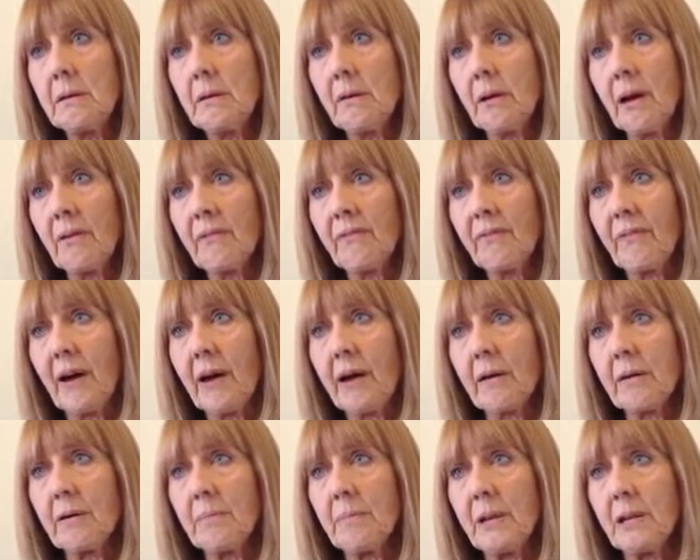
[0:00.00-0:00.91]
You got
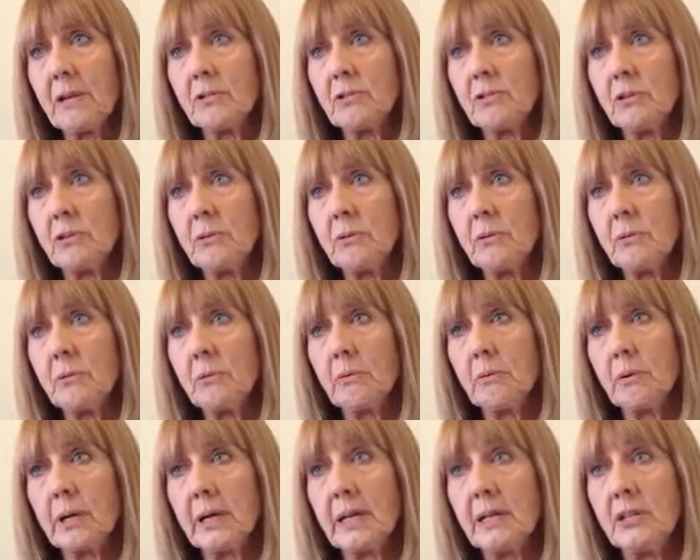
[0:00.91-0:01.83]
fired because you
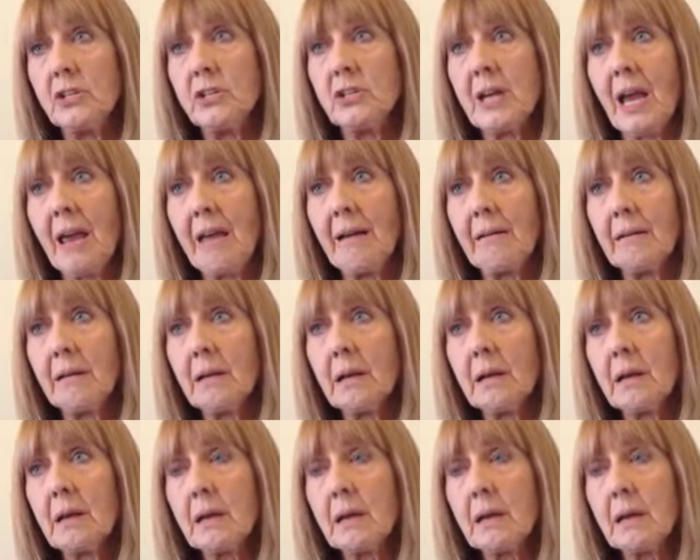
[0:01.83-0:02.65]
were in jail.